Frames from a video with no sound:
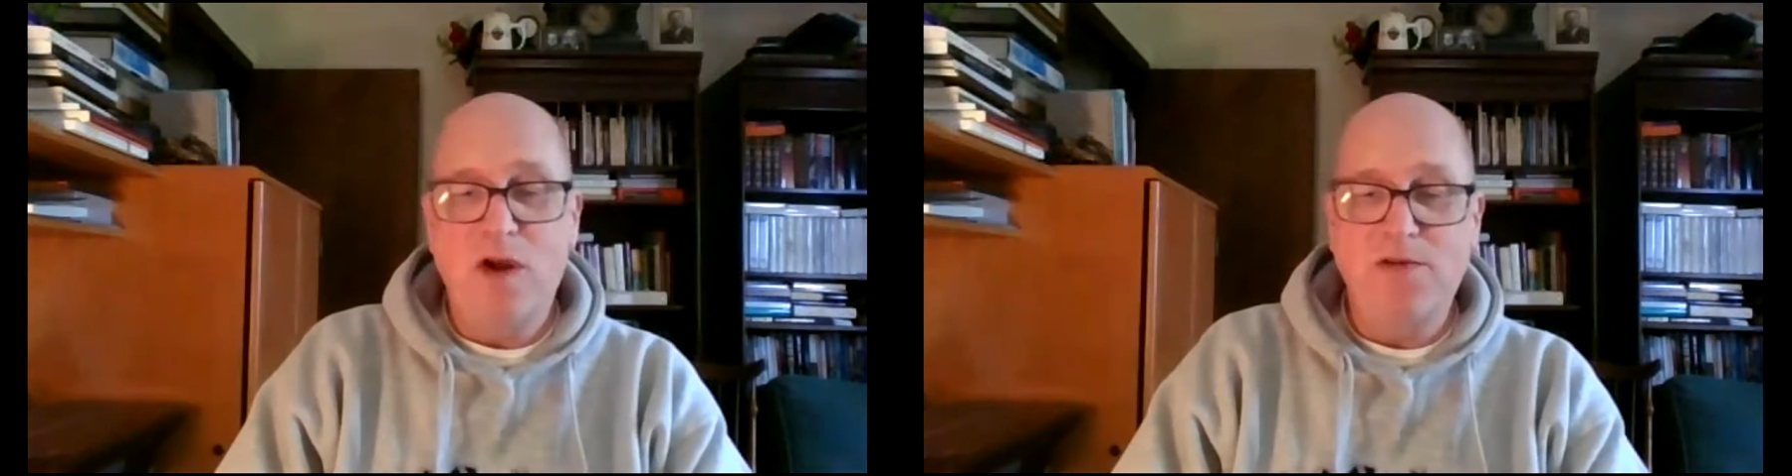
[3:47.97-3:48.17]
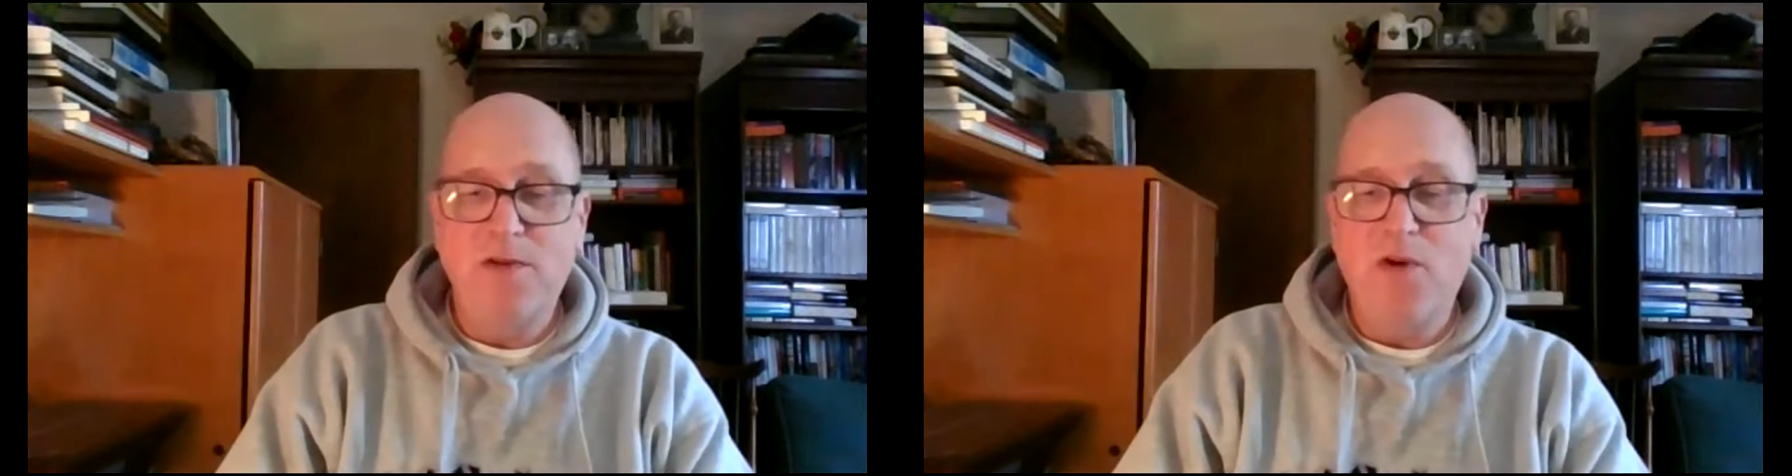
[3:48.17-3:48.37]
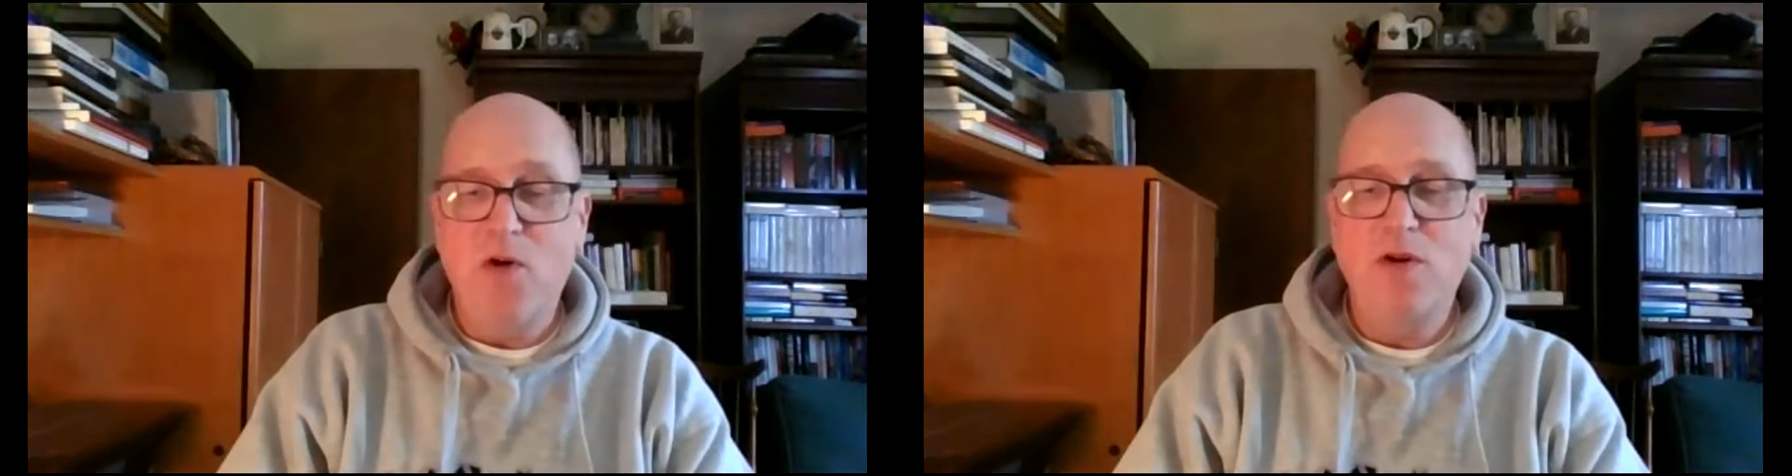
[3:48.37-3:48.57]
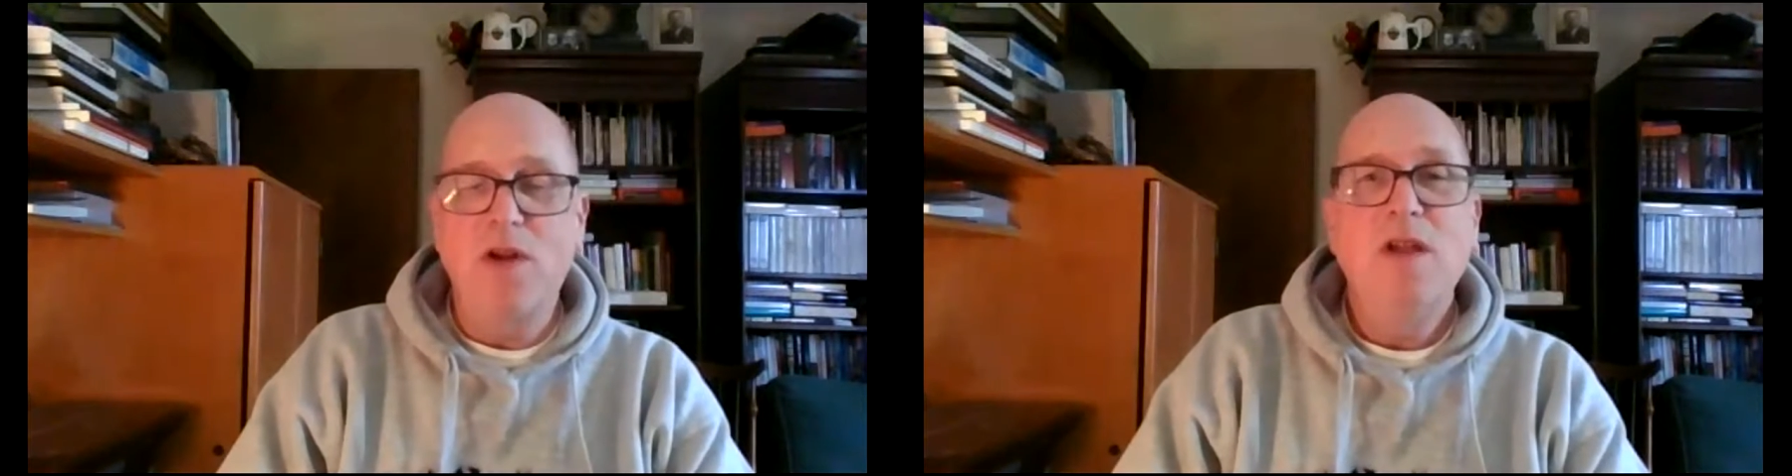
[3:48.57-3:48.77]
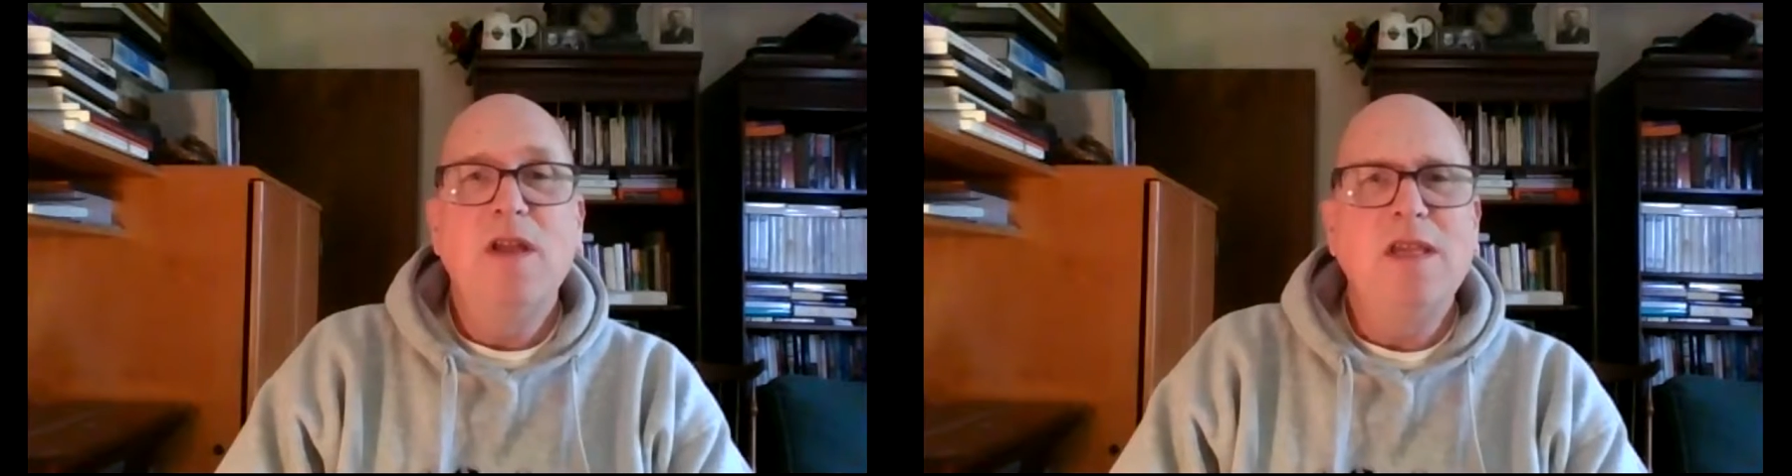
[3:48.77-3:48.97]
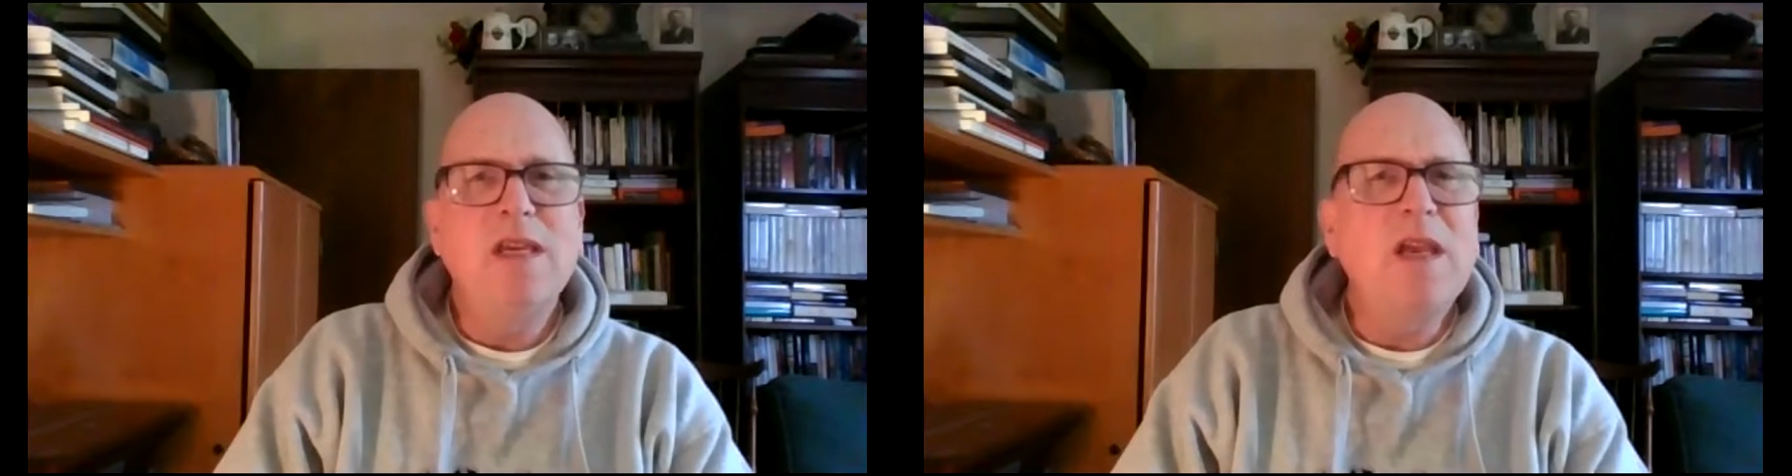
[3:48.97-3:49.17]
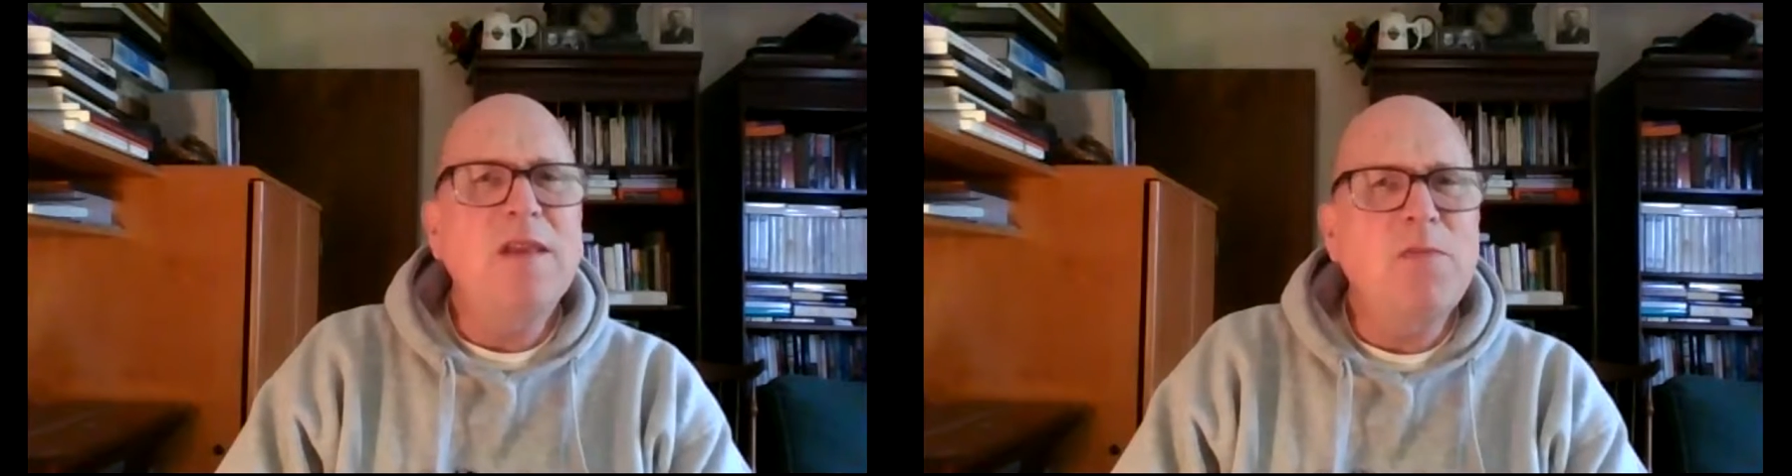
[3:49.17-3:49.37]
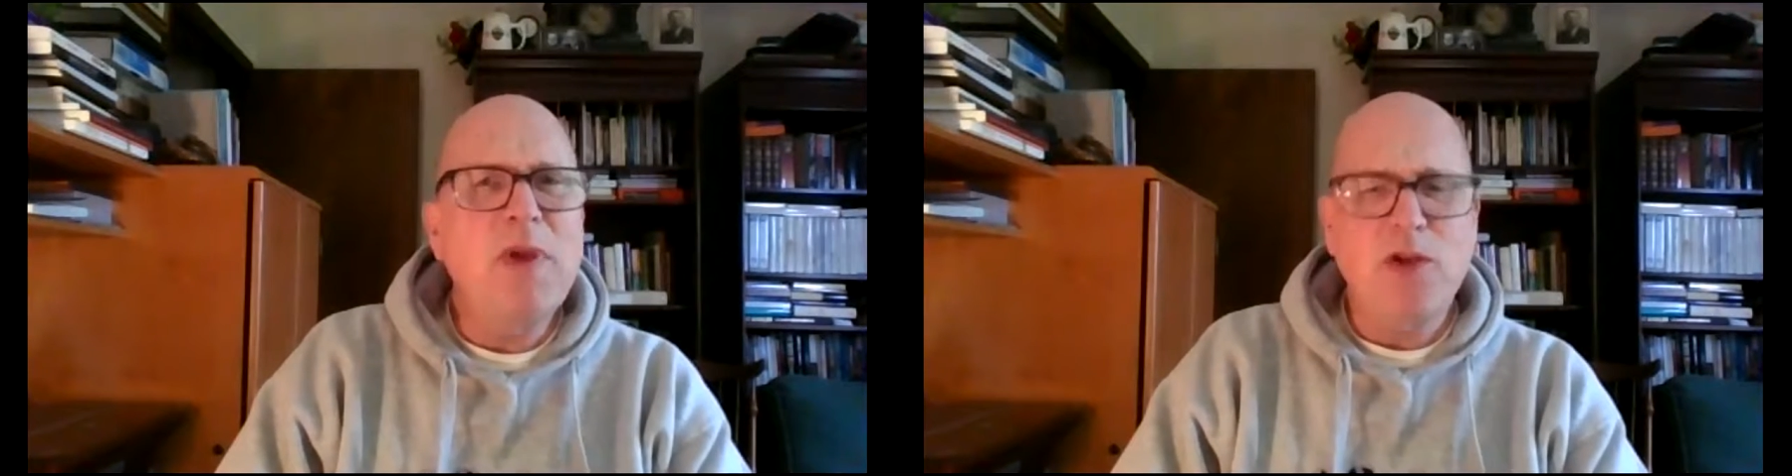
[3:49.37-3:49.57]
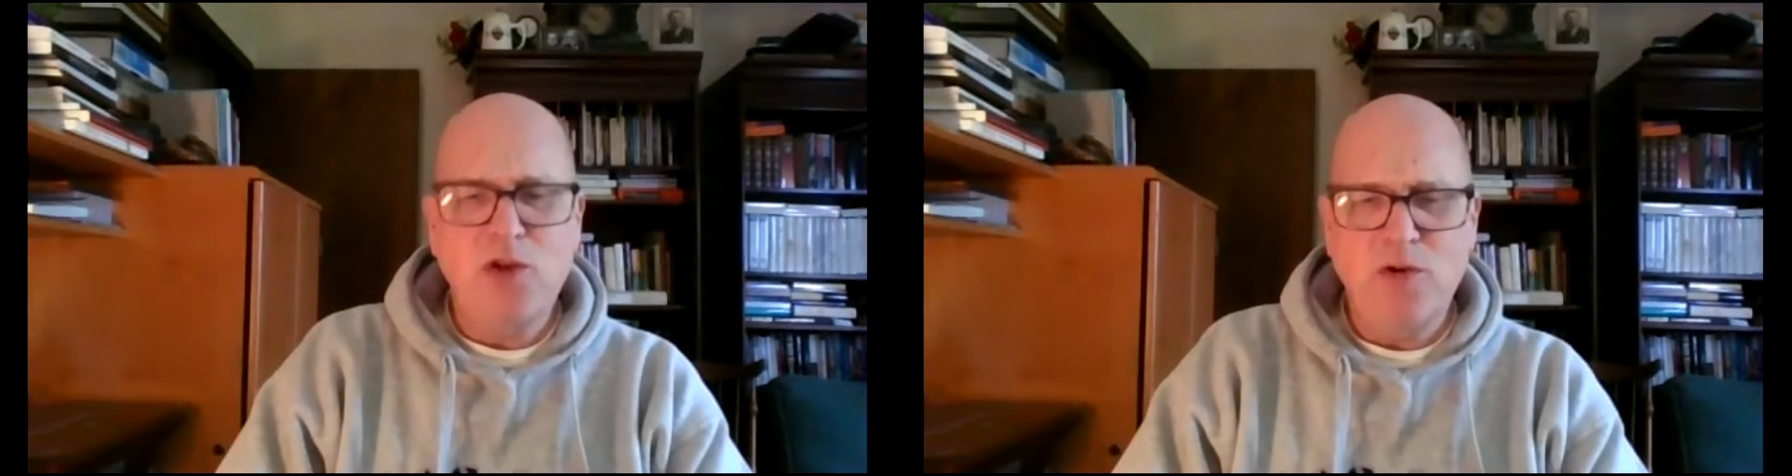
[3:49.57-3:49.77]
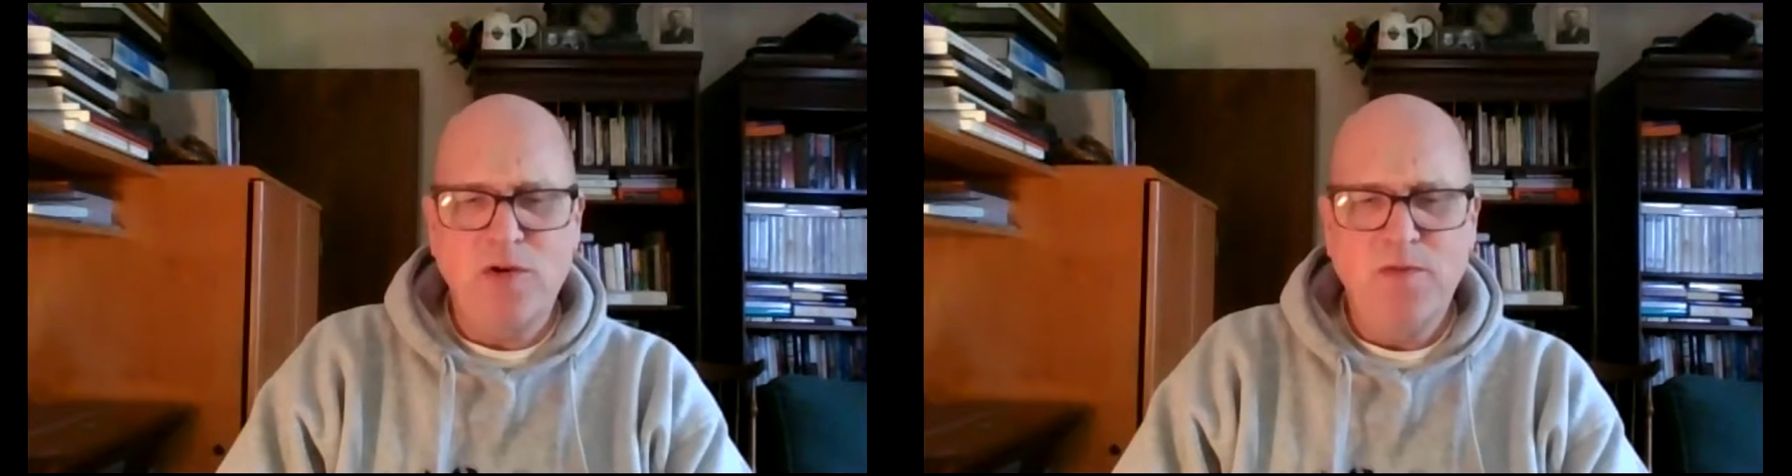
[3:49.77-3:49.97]
country folk. You get the
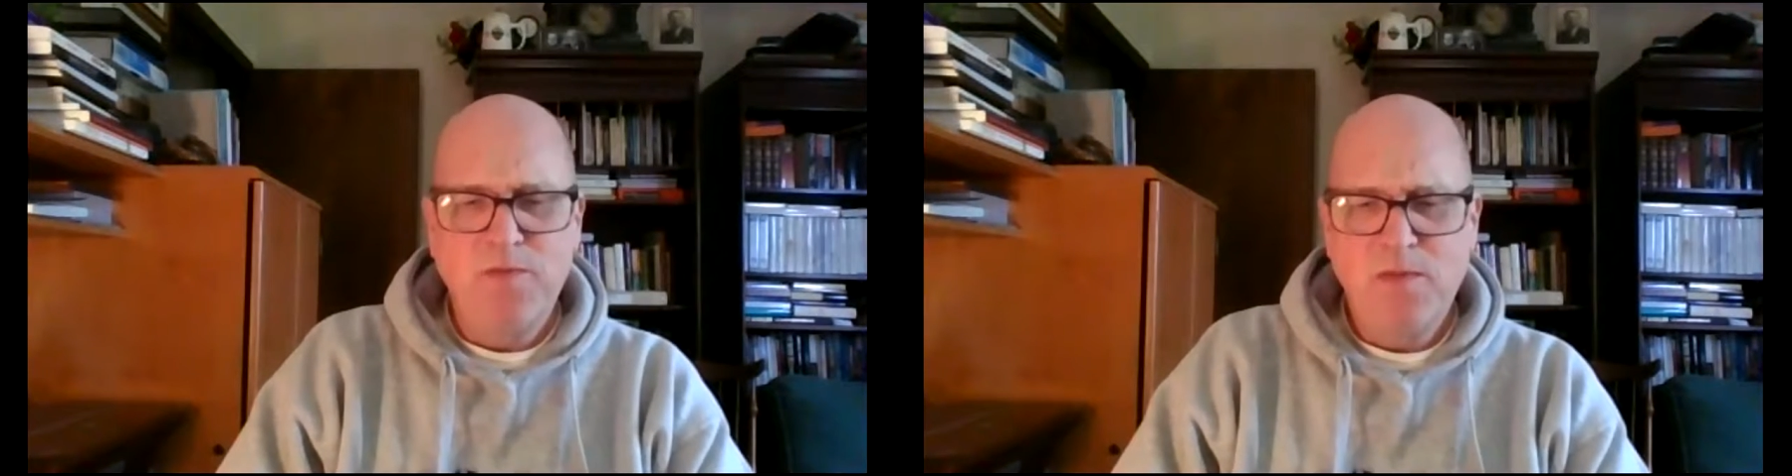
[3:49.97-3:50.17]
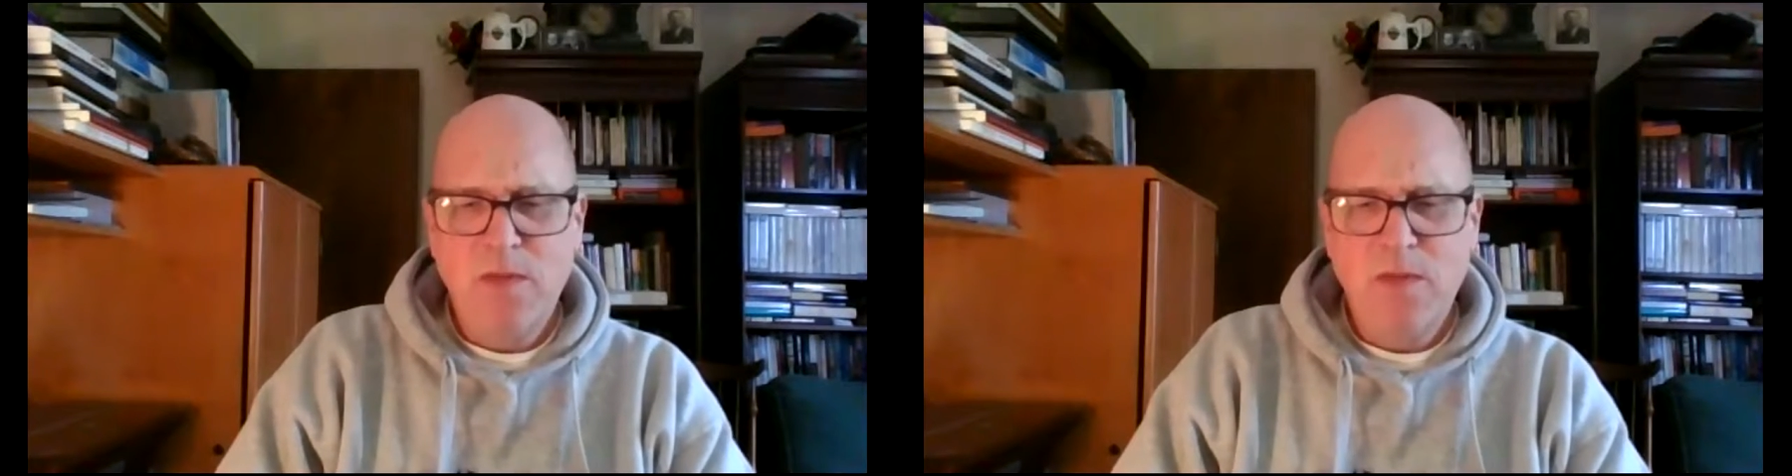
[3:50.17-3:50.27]
picture?